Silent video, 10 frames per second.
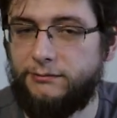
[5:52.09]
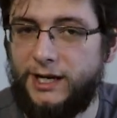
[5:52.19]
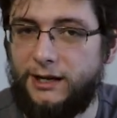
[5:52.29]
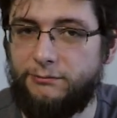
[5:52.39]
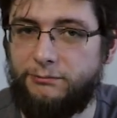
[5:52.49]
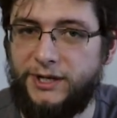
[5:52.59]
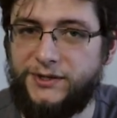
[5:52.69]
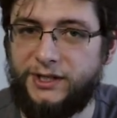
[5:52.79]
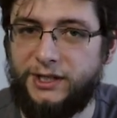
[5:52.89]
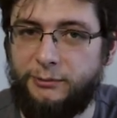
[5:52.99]
that
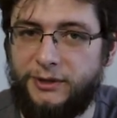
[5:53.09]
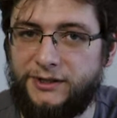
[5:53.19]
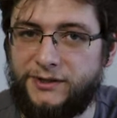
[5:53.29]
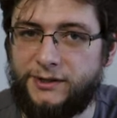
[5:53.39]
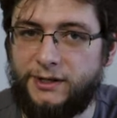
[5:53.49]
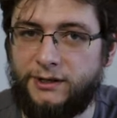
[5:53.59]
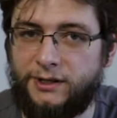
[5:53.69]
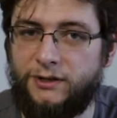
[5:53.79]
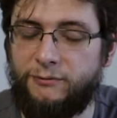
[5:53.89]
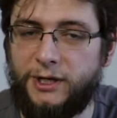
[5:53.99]
basically means
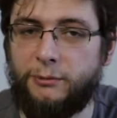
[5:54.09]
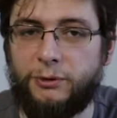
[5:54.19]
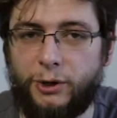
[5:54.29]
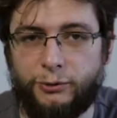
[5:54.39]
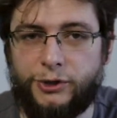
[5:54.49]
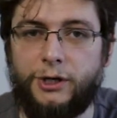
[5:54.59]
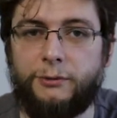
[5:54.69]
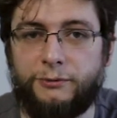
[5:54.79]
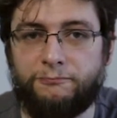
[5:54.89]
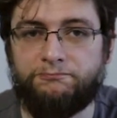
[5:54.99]
give me a blowjob.